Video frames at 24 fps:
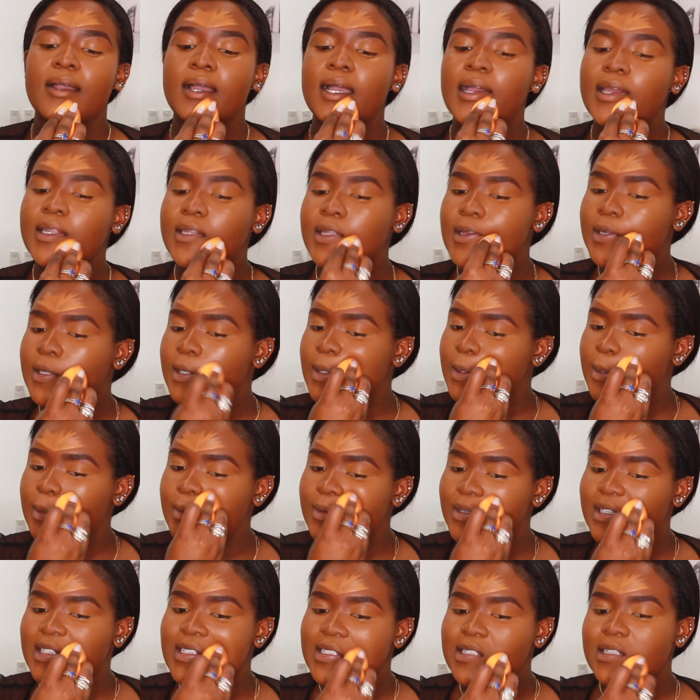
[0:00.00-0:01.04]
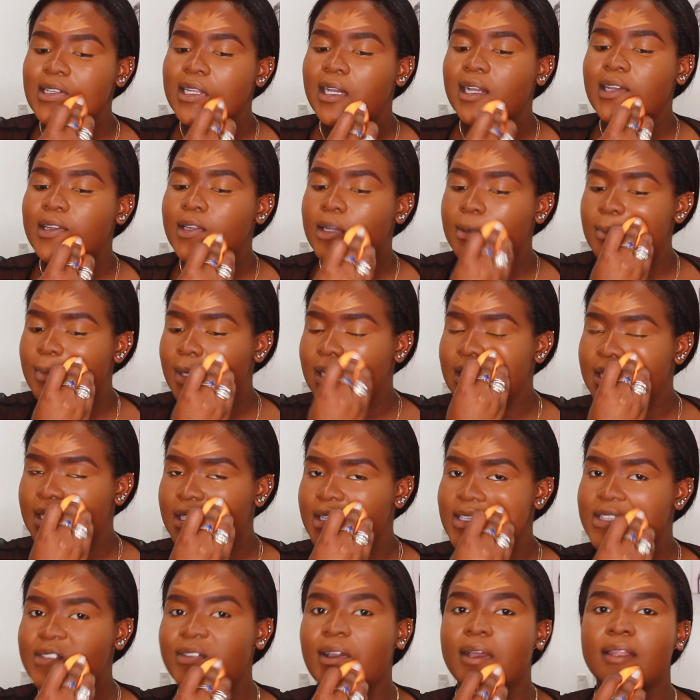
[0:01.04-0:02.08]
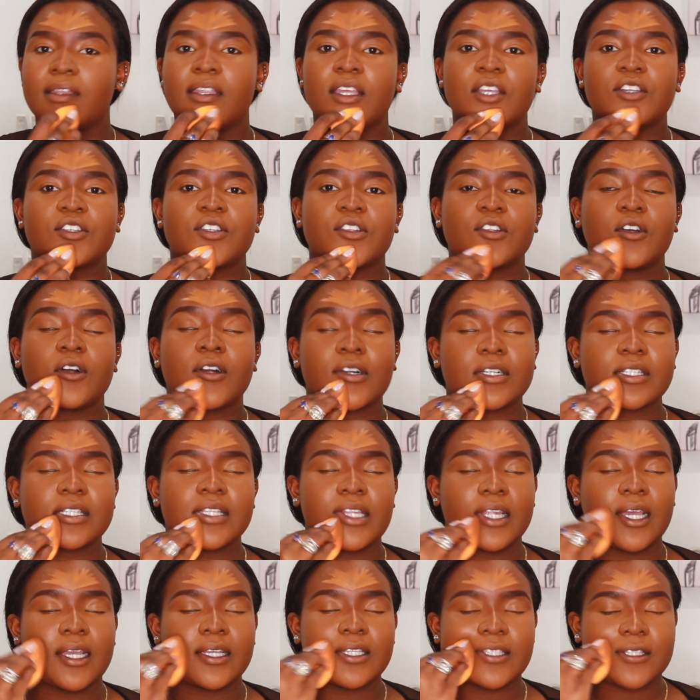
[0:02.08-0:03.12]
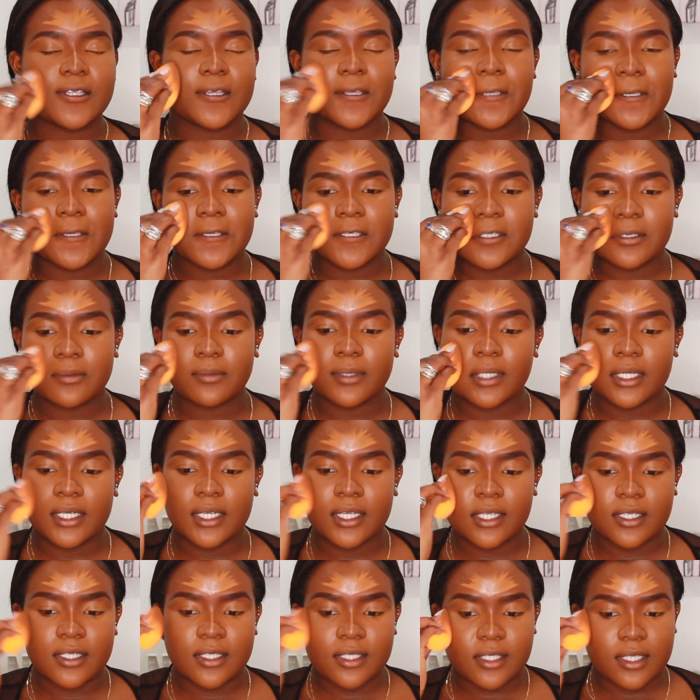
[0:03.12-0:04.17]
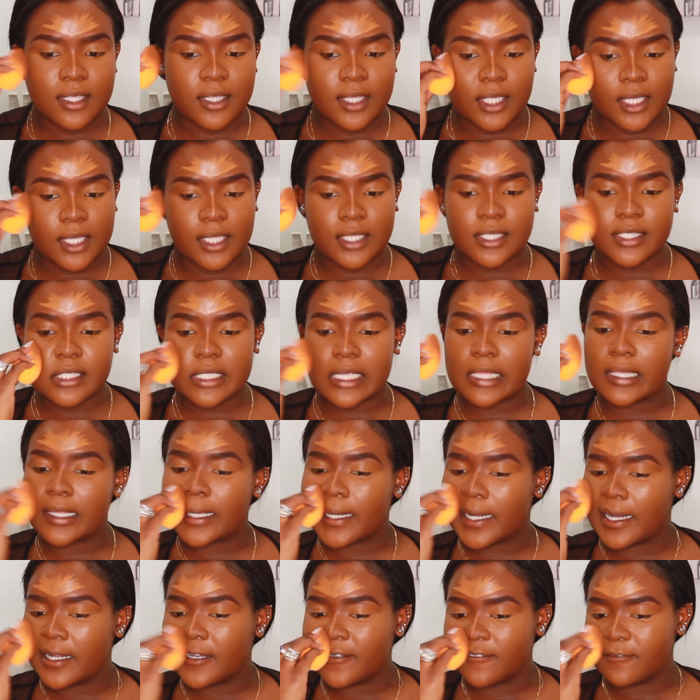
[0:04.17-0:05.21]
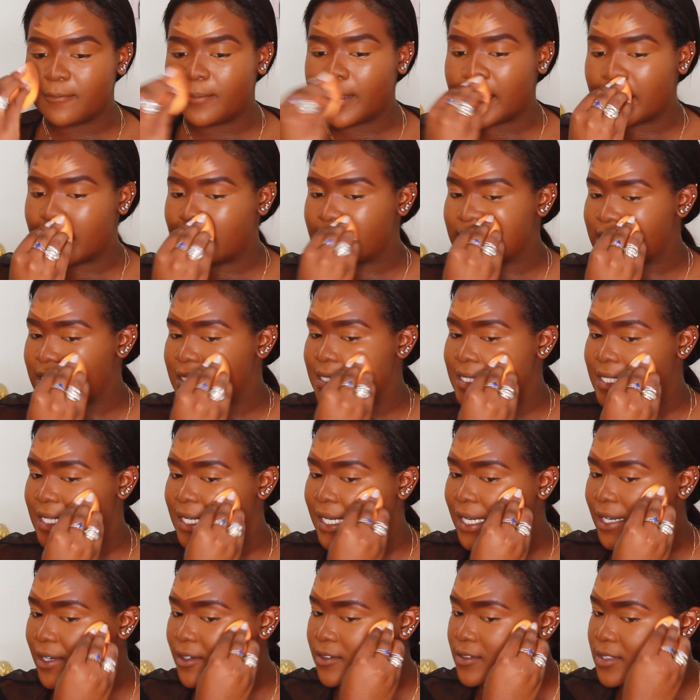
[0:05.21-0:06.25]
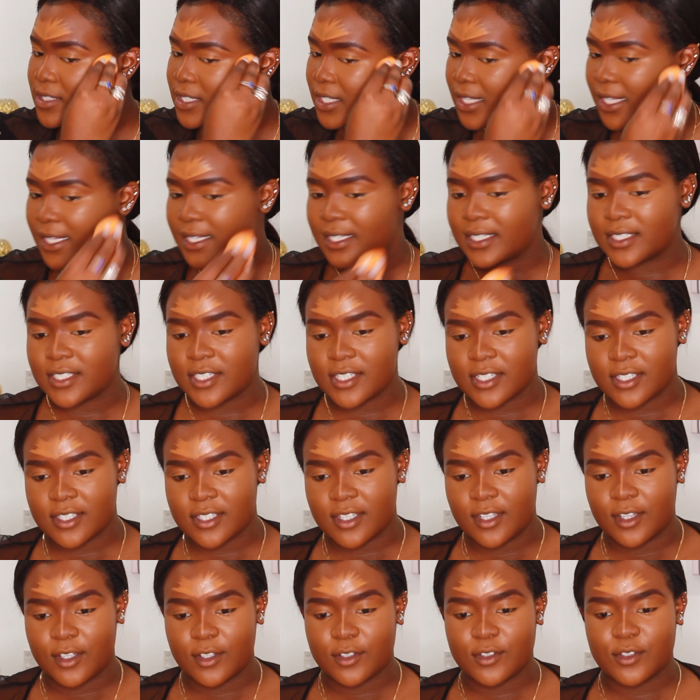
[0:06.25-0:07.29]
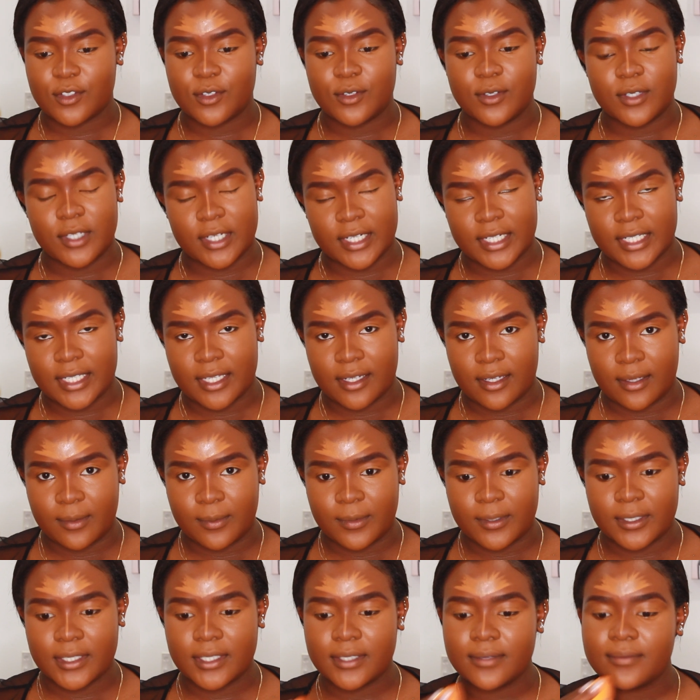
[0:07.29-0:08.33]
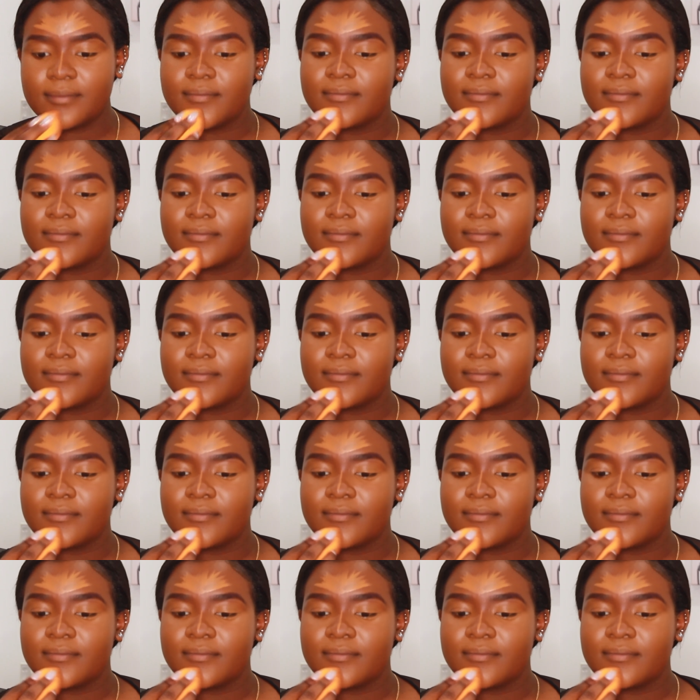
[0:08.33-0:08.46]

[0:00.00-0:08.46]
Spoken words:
And another reason I don't mind this foundation oxidizing is because the concealer kind of balances that out. Like it doesn't look too dark anymore.